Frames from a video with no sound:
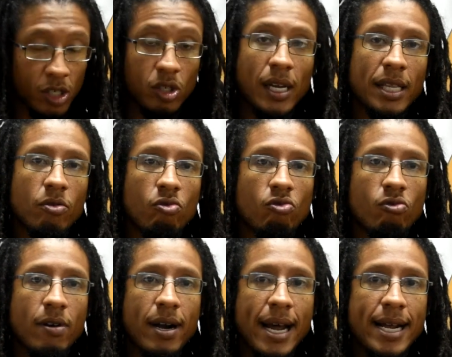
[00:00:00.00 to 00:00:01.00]
So let the
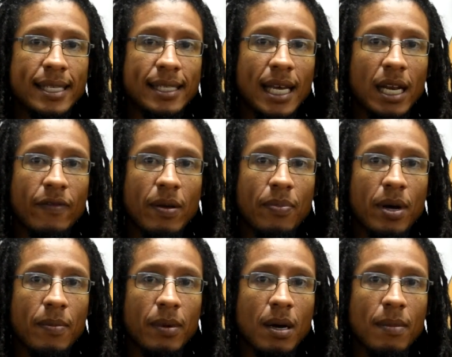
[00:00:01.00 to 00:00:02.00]
right side of your
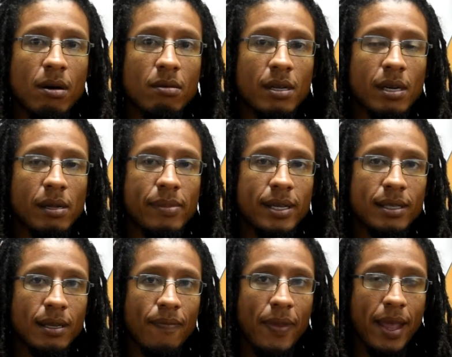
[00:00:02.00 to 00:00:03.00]
palm come out a little bit,